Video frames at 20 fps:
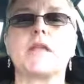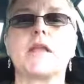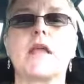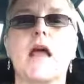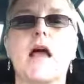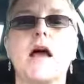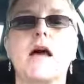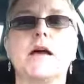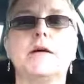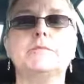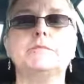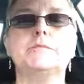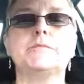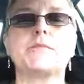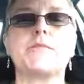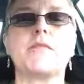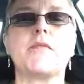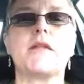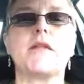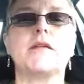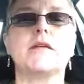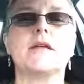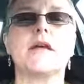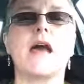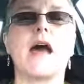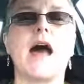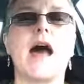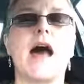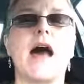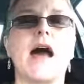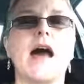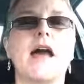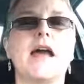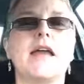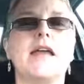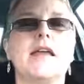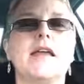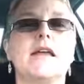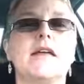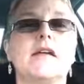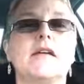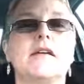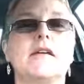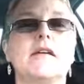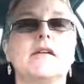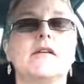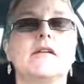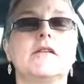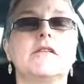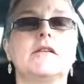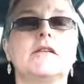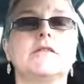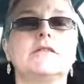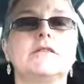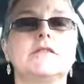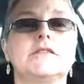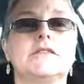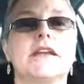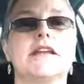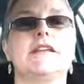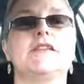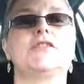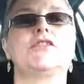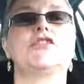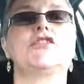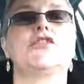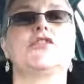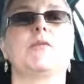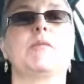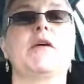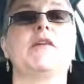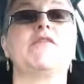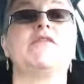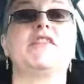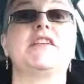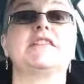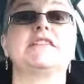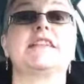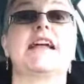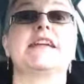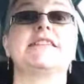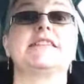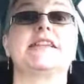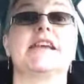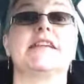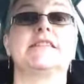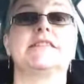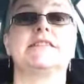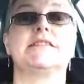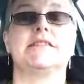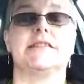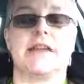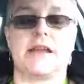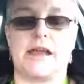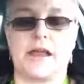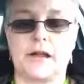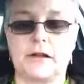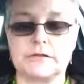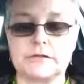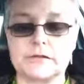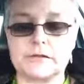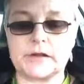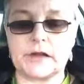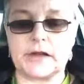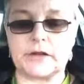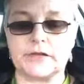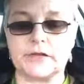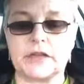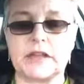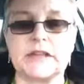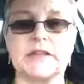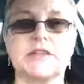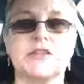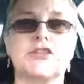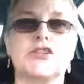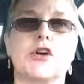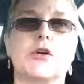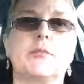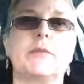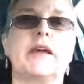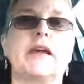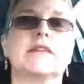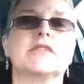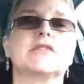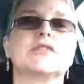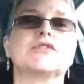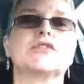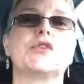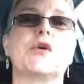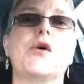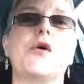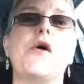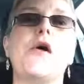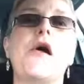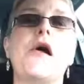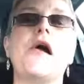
I decided to talk about fixed assets today and related topics. So,